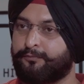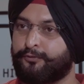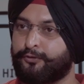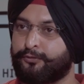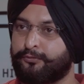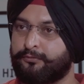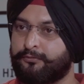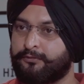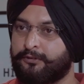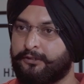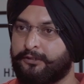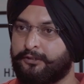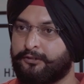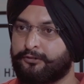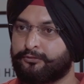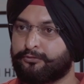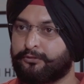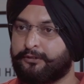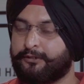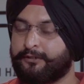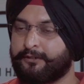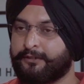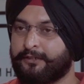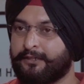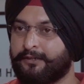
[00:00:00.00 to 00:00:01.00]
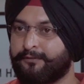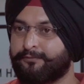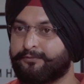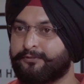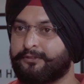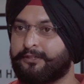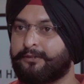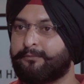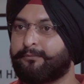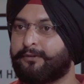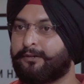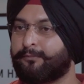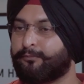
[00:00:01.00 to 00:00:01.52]
of view, so it gives
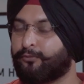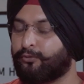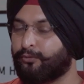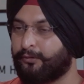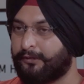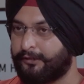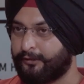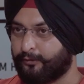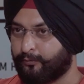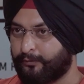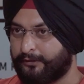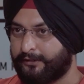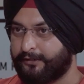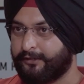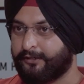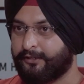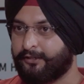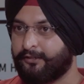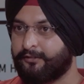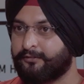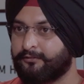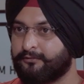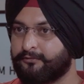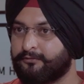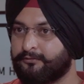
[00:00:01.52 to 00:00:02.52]
them a more liquidity,